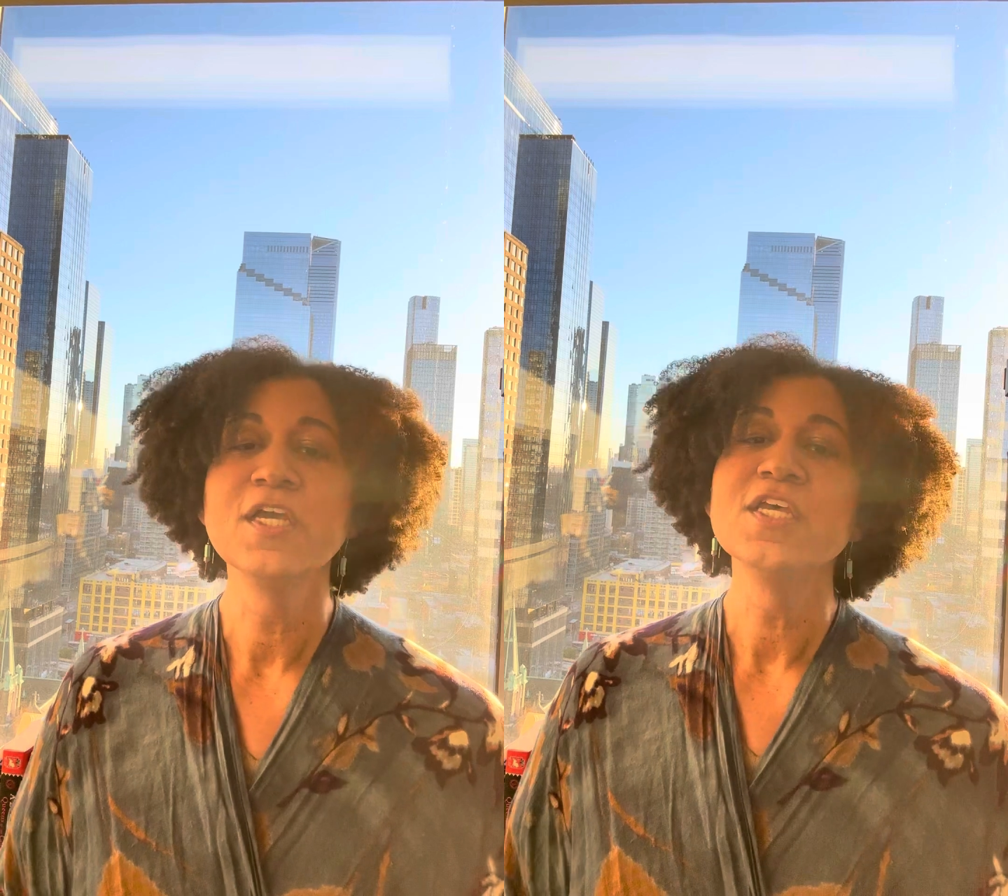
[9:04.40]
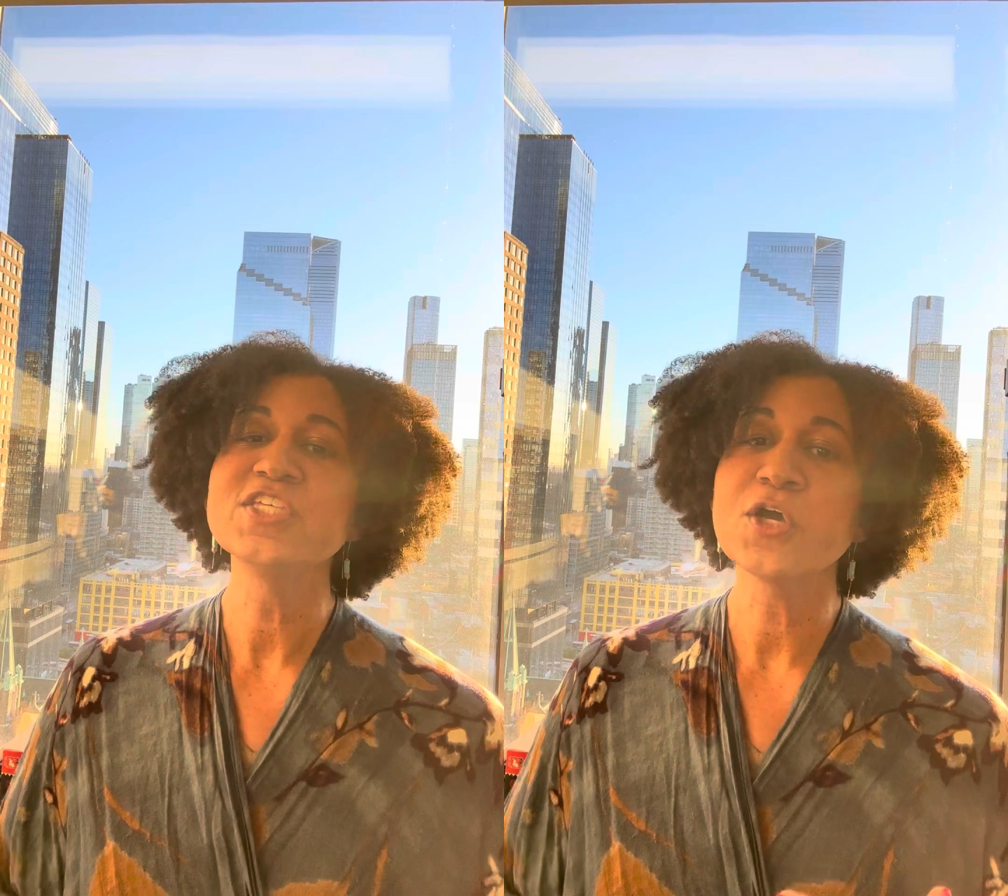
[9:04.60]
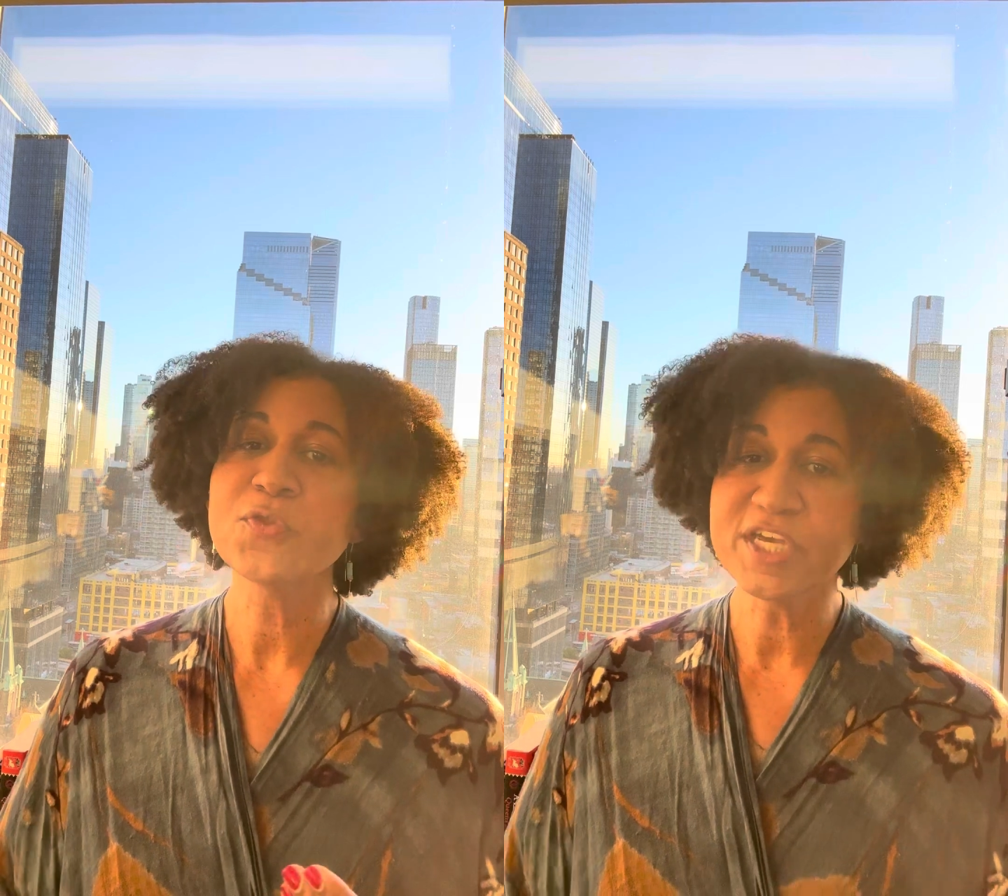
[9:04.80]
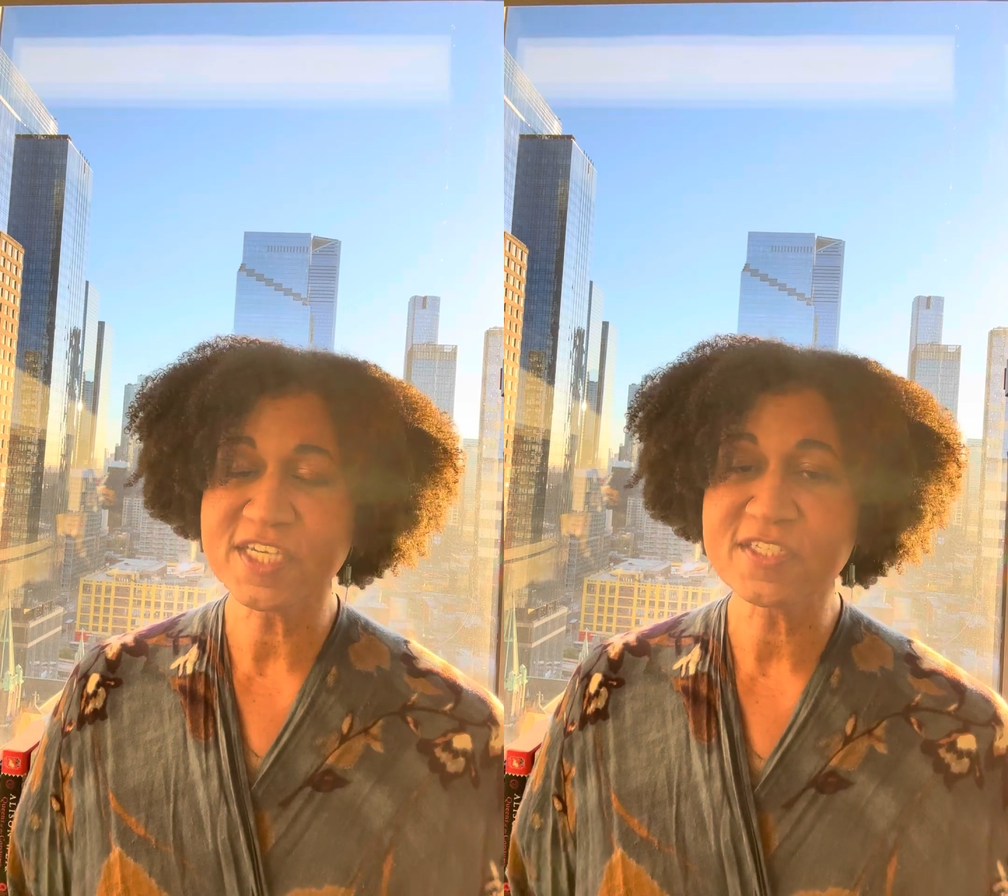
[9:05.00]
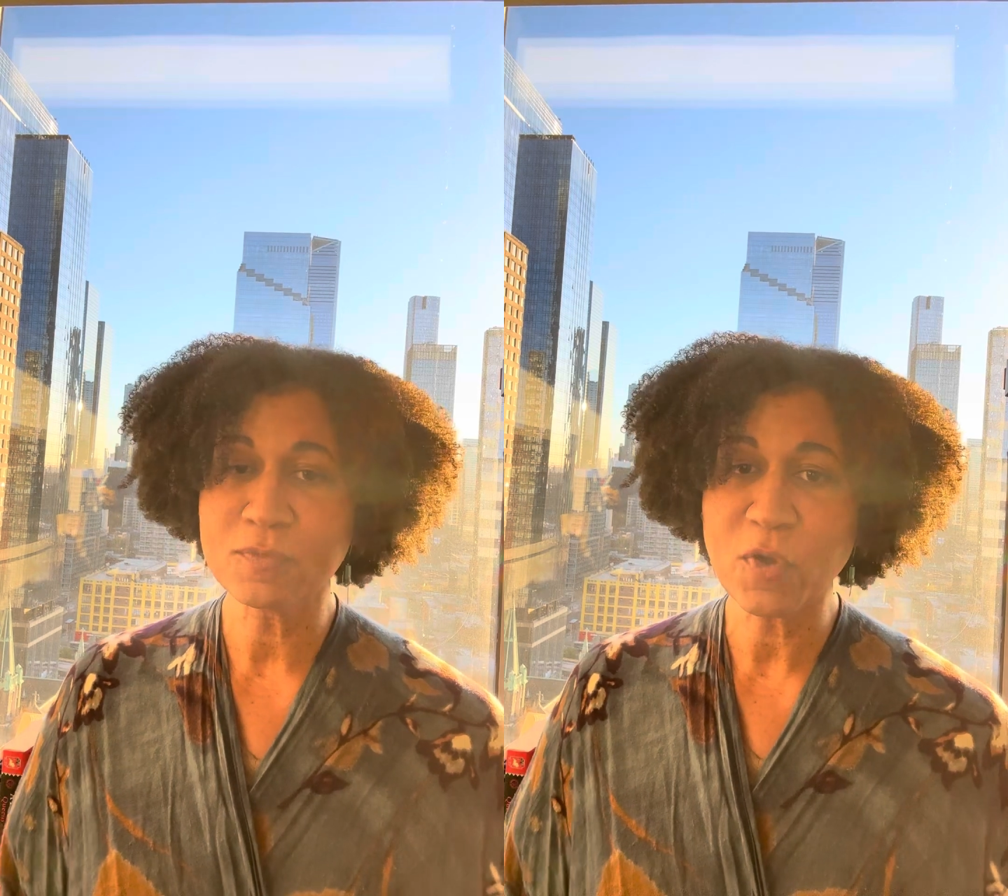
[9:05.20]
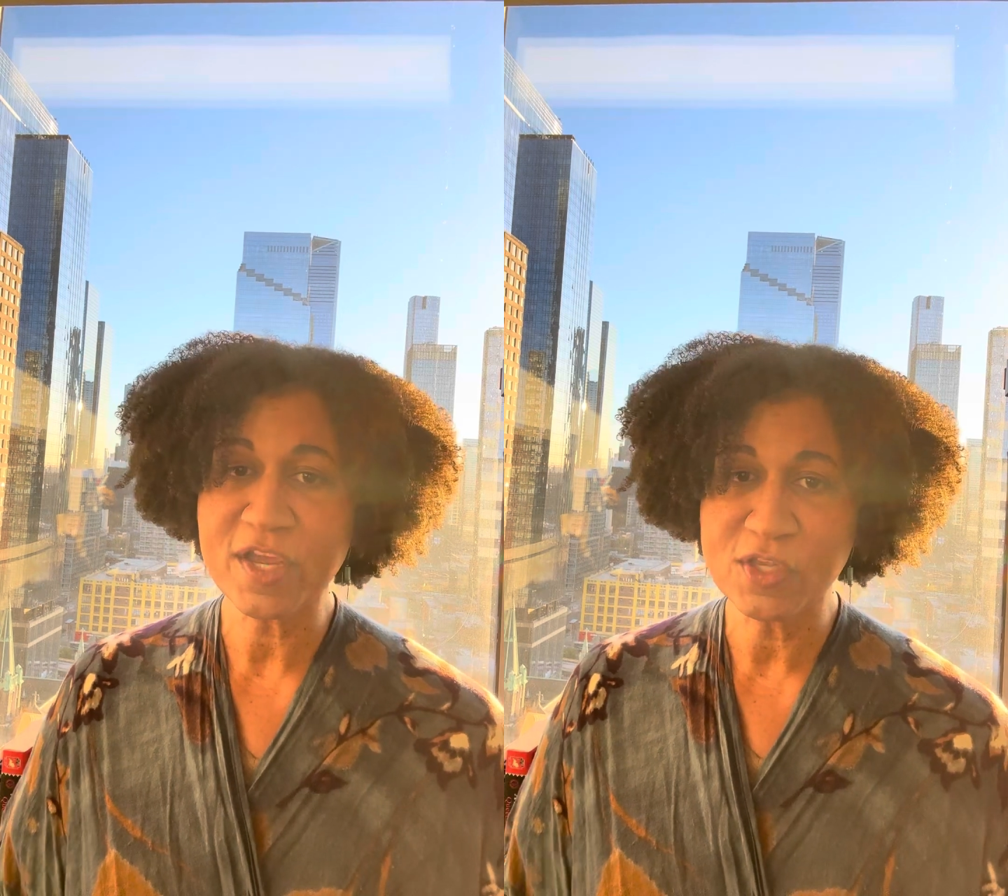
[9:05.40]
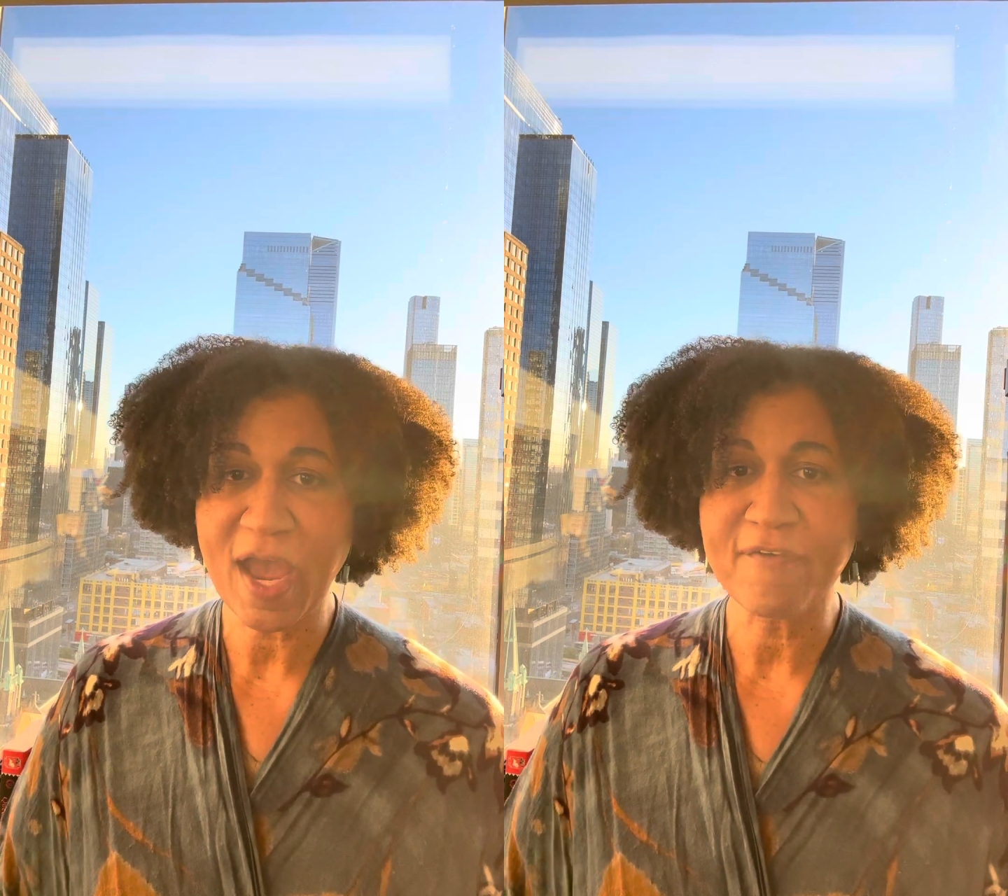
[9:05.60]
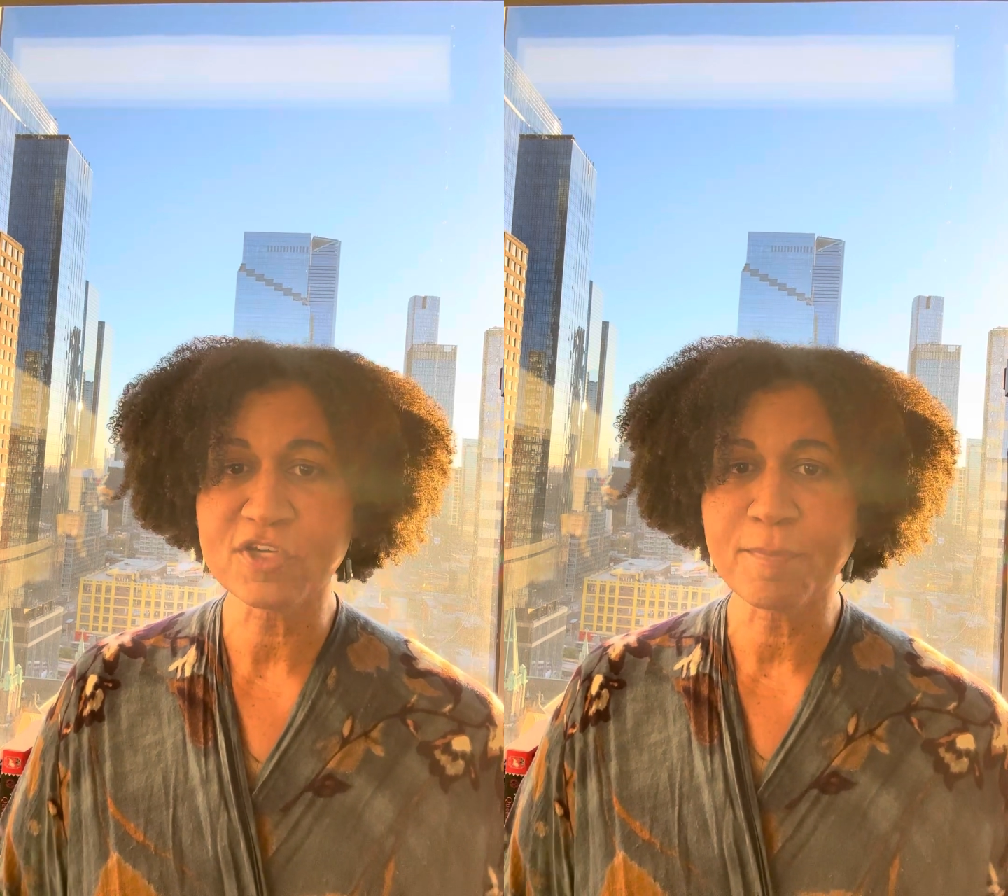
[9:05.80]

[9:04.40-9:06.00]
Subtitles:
So this is what you have to